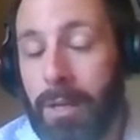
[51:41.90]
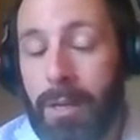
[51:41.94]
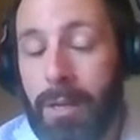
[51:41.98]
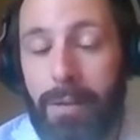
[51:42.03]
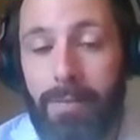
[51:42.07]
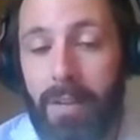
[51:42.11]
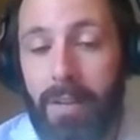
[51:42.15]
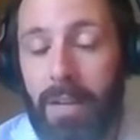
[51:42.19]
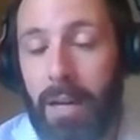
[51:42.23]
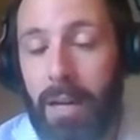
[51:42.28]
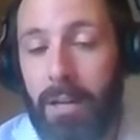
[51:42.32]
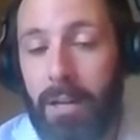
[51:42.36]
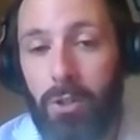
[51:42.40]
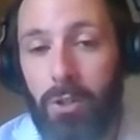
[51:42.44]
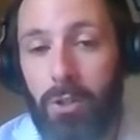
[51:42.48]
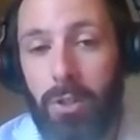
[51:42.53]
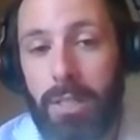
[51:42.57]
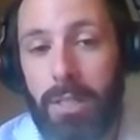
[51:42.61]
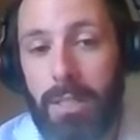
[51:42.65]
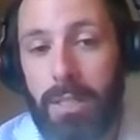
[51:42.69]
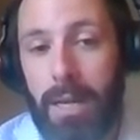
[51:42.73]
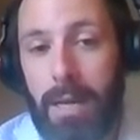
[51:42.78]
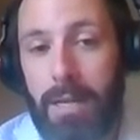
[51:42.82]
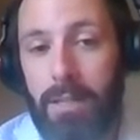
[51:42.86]
even natural
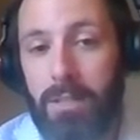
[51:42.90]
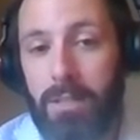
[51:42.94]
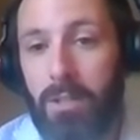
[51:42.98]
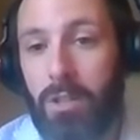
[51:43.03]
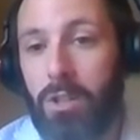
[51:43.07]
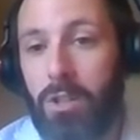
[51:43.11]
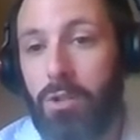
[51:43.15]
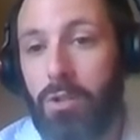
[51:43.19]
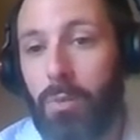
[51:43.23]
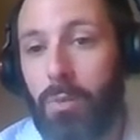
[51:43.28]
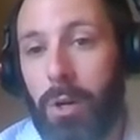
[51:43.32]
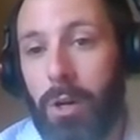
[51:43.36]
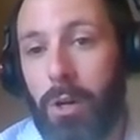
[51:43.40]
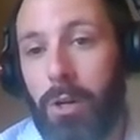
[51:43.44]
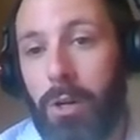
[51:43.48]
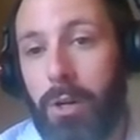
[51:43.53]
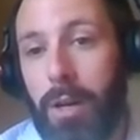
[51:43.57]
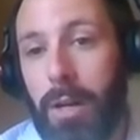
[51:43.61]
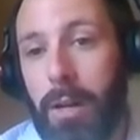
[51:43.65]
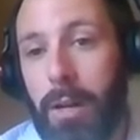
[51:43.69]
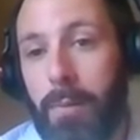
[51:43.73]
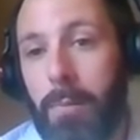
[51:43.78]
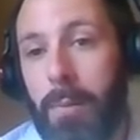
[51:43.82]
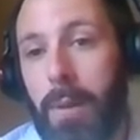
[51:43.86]
disasters where your
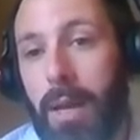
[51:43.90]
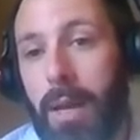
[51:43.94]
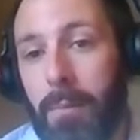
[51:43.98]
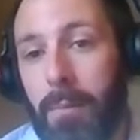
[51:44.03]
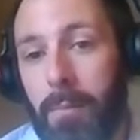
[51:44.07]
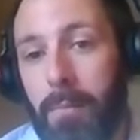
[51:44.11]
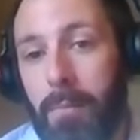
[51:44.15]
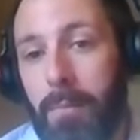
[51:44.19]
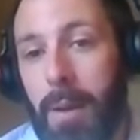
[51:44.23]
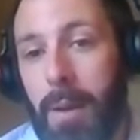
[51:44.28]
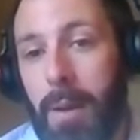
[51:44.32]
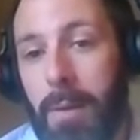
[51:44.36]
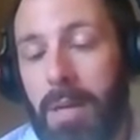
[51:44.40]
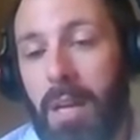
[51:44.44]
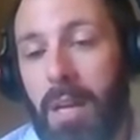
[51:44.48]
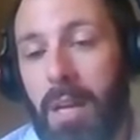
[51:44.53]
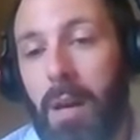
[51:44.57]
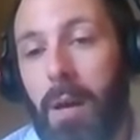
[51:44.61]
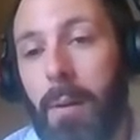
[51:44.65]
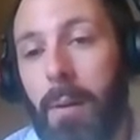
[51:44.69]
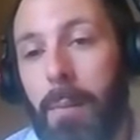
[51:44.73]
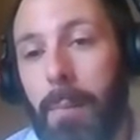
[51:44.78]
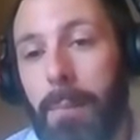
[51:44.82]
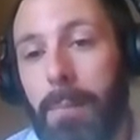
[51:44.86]
data may
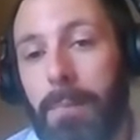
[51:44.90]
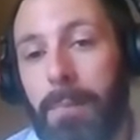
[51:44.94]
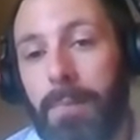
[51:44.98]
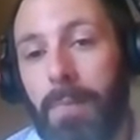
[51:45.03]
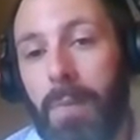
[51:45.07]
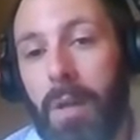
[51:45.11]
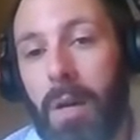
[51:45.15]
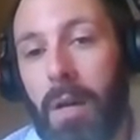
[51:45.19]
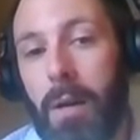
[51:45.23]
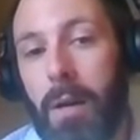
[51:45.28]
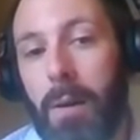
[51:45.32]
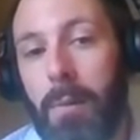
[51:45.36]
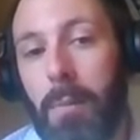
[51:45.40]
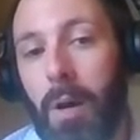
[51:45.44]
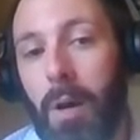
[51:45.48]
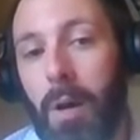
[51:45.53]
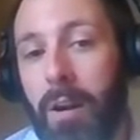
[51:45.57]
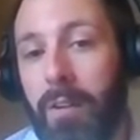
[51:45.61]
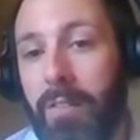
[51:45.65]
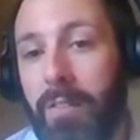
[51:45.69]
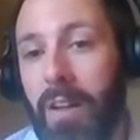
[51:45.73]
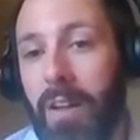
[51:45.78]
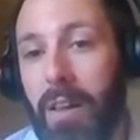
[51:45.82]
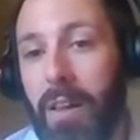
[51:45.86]
become
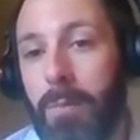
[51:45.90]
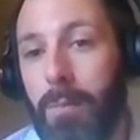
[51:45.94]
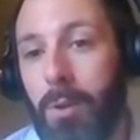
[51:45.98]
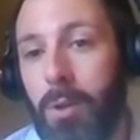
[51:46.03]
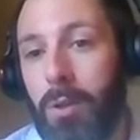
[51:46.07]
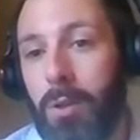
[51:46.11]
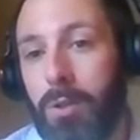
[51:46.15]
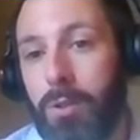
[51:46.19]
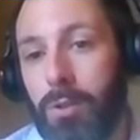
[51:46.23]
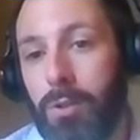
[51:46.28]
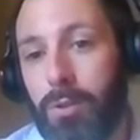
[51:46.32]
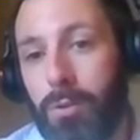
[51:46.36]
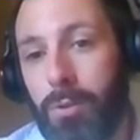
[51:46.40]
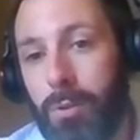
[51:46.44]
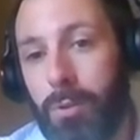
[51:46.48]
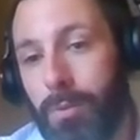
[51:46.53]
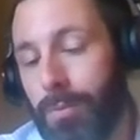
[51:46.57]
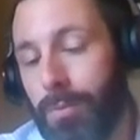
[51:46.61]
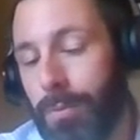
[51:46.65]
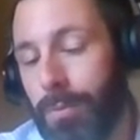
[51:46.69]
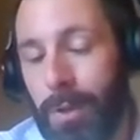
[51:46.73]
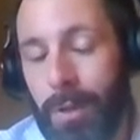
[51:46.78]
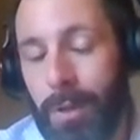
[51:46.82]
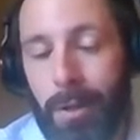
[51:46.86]
unavailable due to
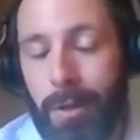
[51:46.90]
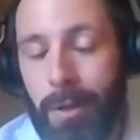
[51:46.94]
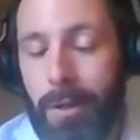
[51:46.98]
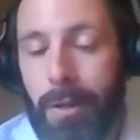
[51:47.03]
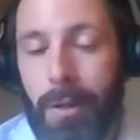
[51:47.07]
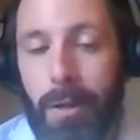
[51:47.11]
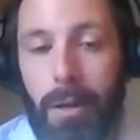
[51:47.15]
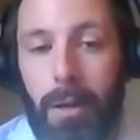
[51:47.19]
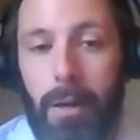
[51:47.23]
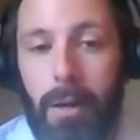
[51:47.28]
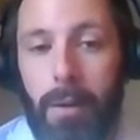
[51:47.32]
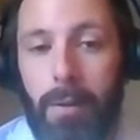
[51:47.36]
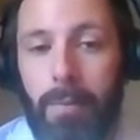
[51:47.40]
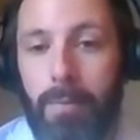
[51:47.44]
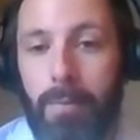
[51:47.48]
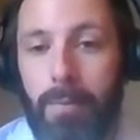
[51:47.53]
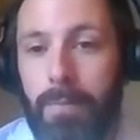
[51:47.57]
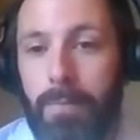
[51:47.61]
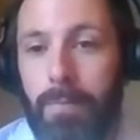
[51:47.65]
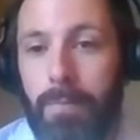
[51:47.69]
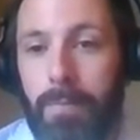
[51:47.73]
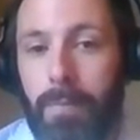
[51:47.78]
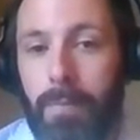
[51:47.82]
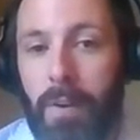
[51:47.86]

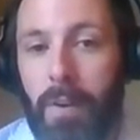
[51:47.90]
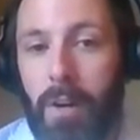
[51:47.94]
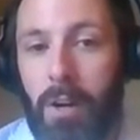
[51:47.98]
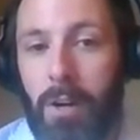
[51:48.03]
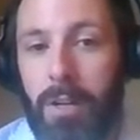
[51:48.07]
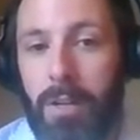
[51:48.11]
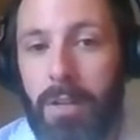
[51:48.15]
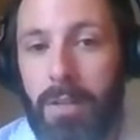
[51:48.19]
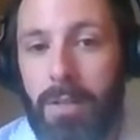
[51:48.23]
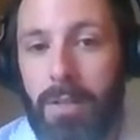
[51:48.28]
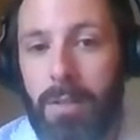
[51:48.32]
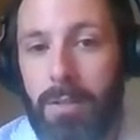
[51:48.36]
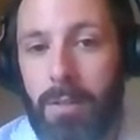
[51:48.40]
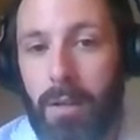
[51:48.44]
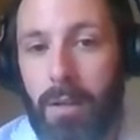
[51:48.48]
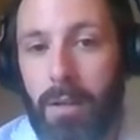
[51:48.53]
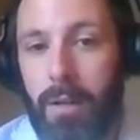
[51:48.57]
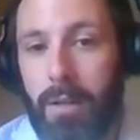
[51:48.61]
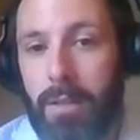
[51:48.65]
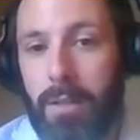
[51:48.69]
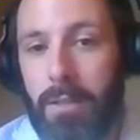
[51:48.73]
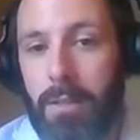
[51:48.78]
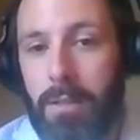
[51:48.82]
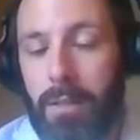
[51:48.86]
various
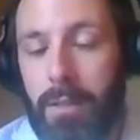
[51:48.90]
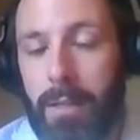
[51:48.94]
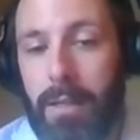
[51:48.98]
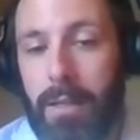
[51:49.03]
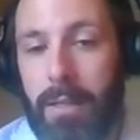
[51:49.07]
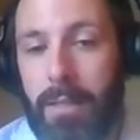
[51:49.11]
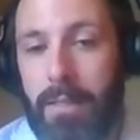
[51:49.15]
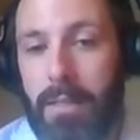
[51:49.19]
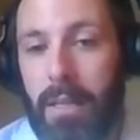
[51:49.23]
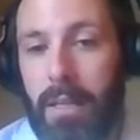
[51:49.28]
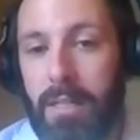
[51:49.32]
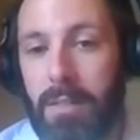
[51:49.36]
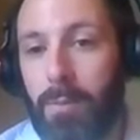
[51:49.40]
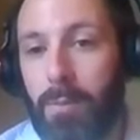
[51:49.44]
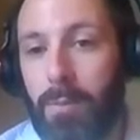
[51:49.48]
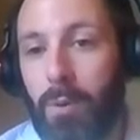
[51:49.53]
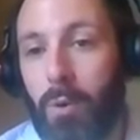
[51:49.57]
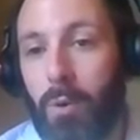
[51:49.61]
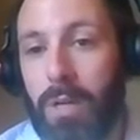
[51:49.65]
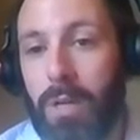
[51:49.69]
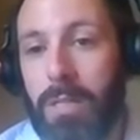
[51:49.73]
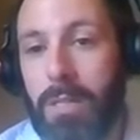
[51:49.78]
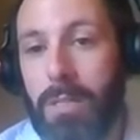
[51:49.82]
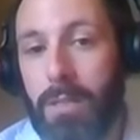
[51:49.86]
inaccessible
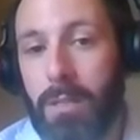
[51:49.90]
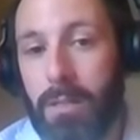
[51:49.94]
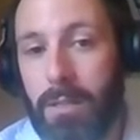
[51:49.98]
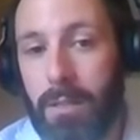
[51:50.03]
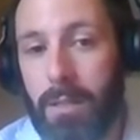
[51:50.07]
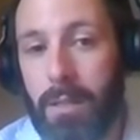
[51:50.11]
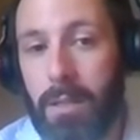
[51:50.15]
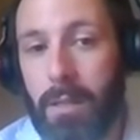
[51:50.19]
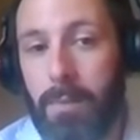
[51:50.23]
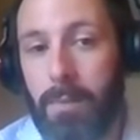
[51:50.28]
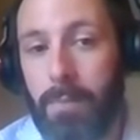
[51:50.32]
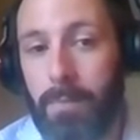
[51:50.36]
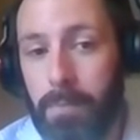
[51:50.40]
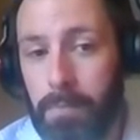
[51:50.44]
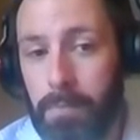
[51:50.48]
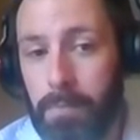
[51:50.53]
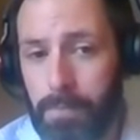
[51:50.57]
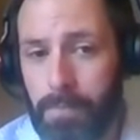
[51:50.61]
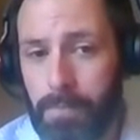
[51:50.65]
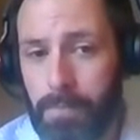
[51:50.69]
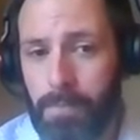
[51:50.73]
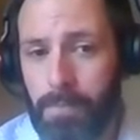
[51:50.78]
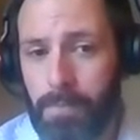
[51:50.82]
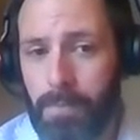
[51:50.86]
reasons, and
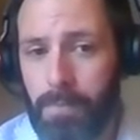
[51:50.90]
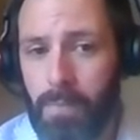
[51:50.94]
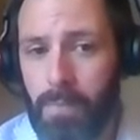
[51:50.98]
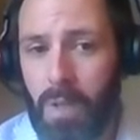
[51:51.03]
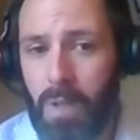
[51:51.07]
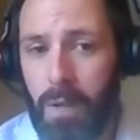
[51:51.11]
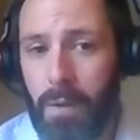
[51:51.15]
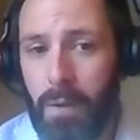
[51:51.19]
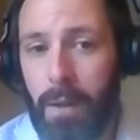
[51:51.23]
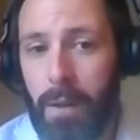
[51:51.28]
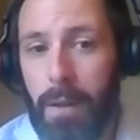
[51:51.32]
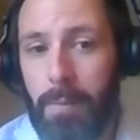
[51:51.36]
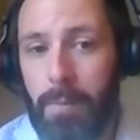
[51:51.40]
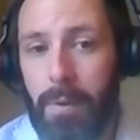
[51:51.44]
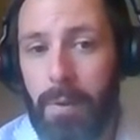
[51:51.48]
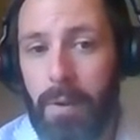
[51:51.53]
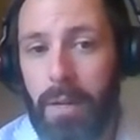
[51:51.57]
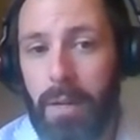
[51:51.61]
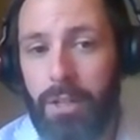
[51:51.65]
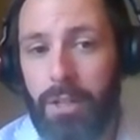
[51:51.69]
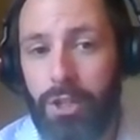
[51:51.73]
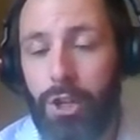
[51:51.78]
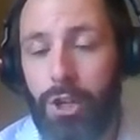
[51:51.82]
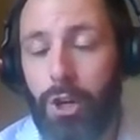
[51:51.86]

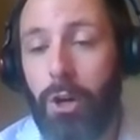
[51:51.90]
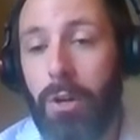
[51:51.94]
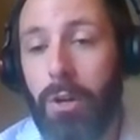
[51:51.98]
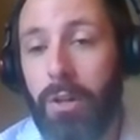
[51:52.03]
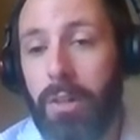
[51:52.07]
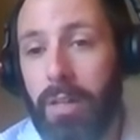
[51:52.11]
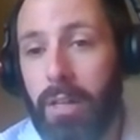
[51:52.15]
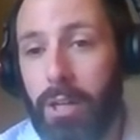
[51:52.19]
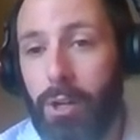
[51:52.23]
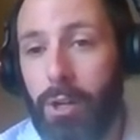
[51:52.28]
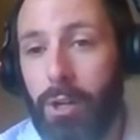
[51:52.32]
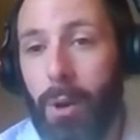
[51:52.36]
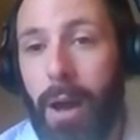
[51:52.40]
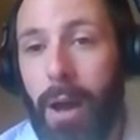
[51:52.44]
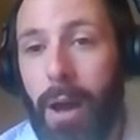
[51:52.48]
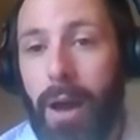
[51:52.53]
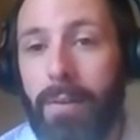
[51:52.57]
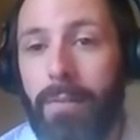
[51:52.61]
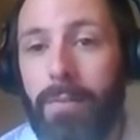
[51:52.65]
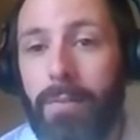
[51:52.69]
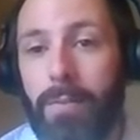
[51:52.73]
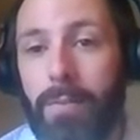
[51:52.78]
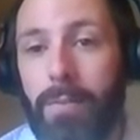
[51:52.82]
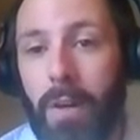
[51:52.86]
ensuring that you
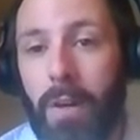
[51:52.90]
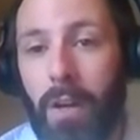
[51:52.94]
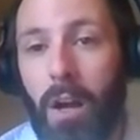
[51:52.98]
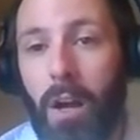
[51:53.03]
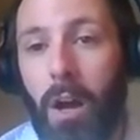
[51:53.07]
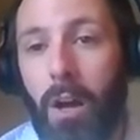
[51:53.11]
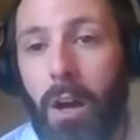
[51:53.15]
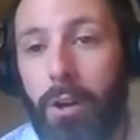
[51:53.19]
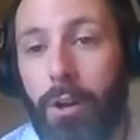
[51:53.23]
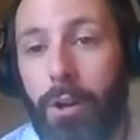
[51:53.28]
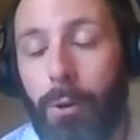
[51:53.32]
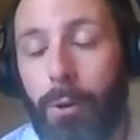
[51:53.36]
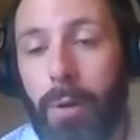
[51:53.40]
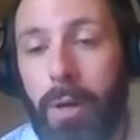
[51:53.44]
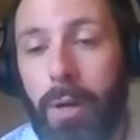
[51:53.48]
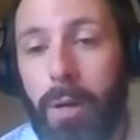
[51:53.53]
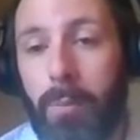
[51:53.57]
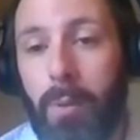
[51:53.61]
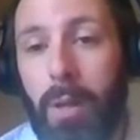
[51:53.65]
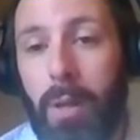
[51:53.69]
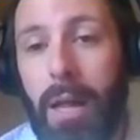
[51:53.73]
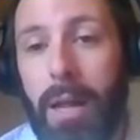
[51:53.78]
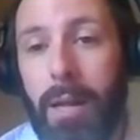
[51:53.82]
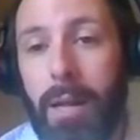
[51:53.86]
have a continuity
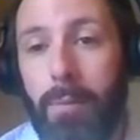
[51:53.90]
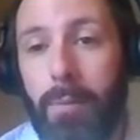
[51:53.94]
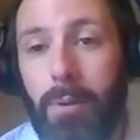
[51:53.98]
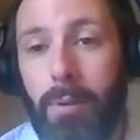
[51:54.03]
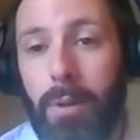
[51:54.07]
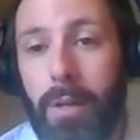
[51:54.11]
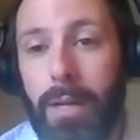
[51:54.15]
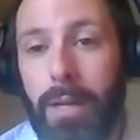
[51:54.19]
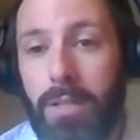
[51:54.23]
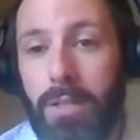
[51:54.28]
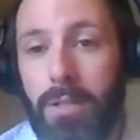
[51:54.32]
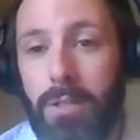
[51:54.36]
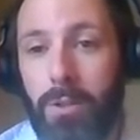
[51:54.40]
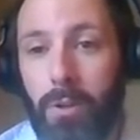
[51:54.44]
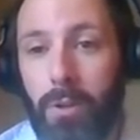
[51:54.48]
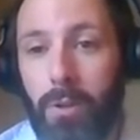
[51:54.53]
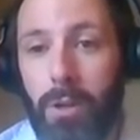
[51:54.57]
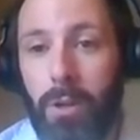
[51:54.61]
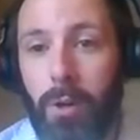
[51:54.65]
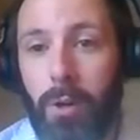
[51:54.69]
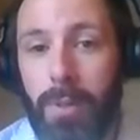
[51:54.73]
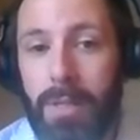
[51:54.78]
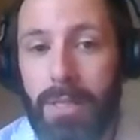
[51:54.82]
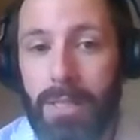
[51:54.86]
plan in place so that
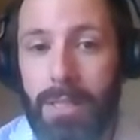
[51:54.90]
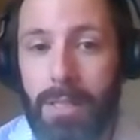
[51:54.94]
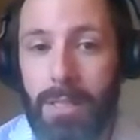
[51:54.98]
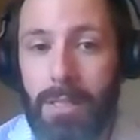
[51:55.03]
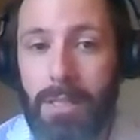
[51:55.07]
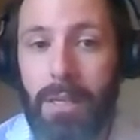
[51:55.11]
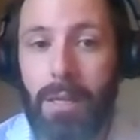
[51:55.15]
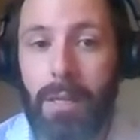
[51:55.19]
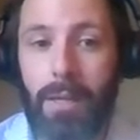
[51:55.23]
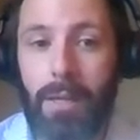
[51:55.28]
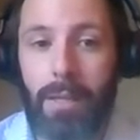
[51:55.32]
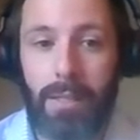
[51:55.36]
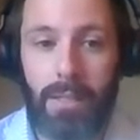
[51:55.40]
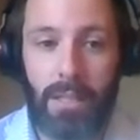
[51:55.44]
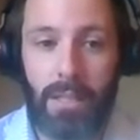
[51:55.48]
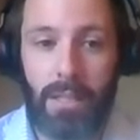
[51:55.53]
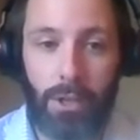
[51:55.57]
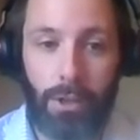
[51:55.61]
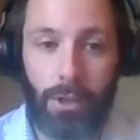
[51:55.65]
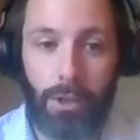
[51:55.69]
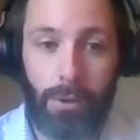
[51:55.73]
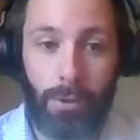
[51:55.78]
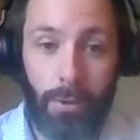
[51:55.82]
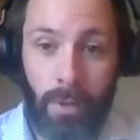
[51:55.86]
your business can
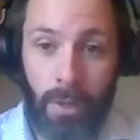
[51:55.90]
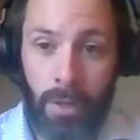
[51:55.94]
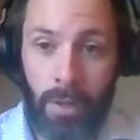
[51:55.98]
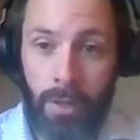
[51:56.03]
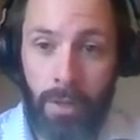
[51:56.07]
continue